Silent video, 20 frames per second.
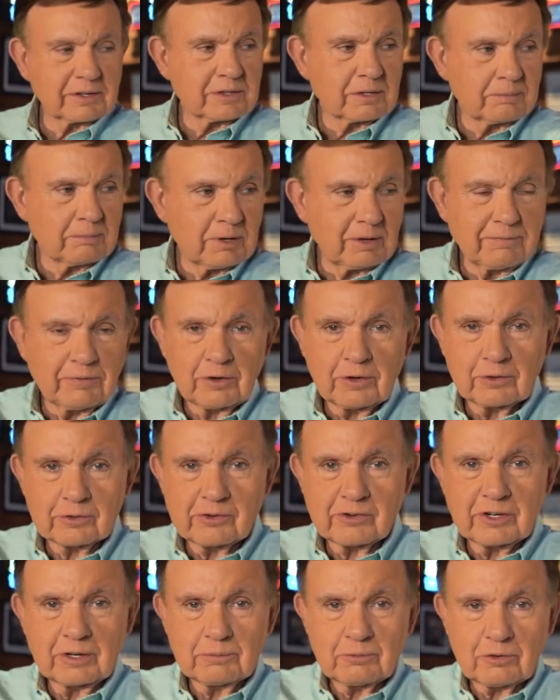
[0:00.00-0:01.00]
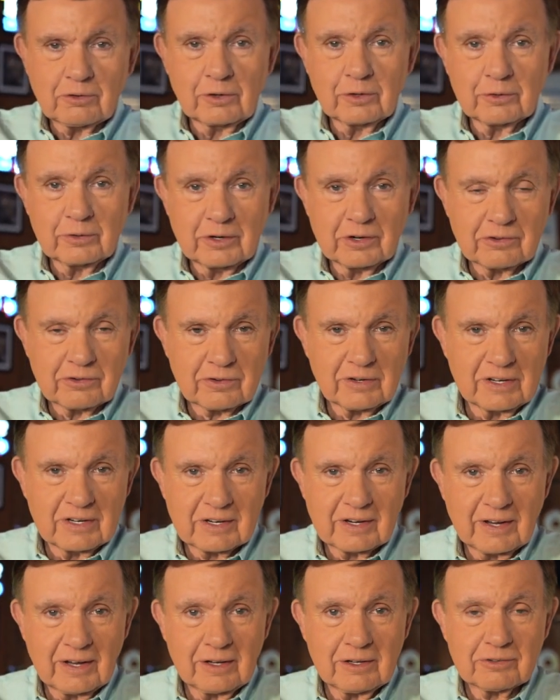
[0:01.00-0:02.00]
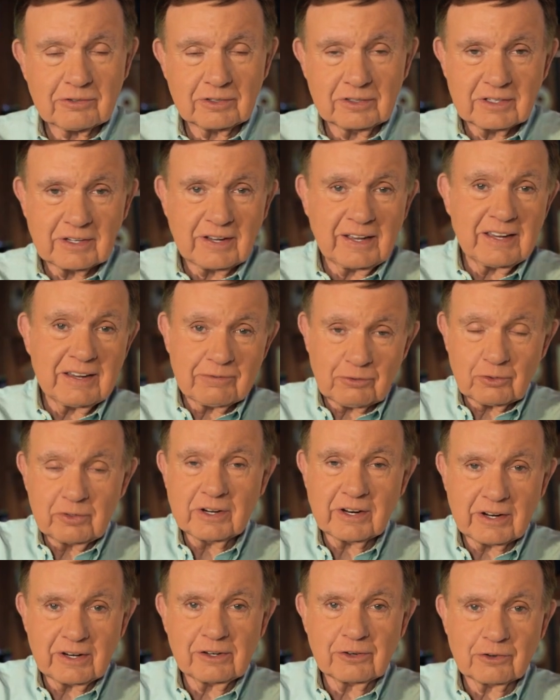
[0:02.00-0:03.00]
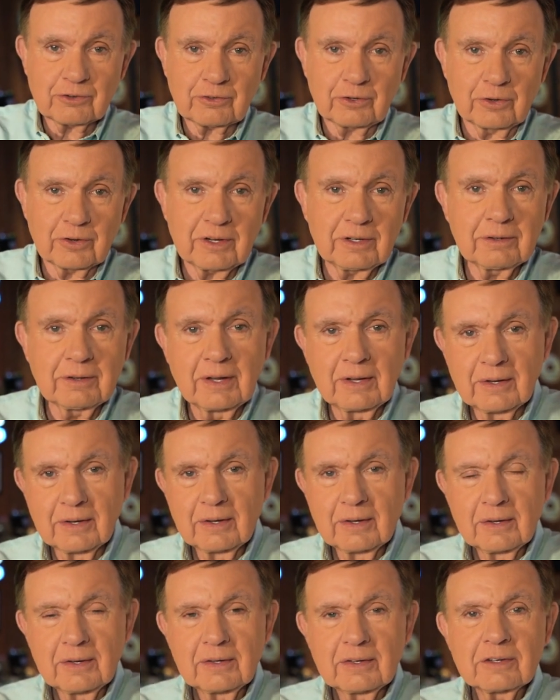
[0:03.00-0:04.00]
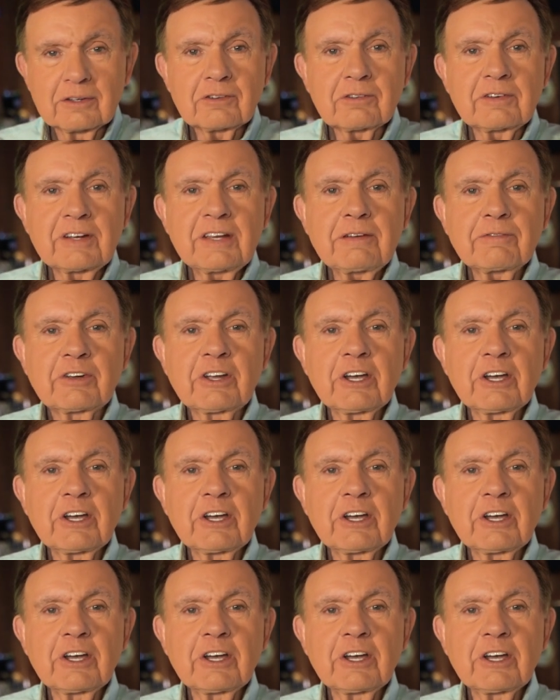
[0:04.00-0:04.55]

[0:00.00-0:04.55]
at the Buffalo Chip Saloon and Steakhouse in Cave Creek, Arizona. Steve